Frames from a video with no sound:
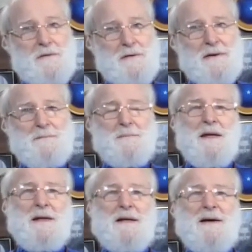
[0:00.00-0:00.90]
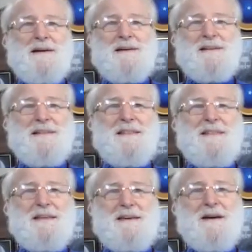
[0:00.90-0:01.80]
Vernon,
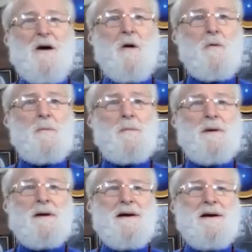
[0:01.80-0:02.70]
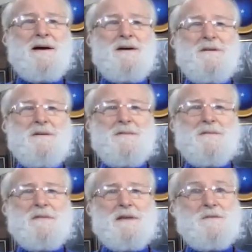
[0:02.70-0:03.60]
the home
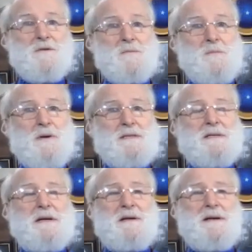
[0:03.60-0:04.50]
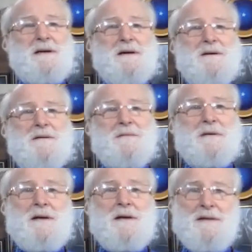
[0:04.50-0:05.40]
of the first president of
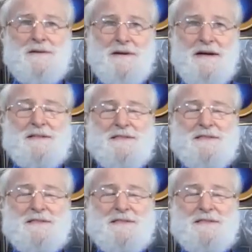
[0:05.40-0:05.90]
the United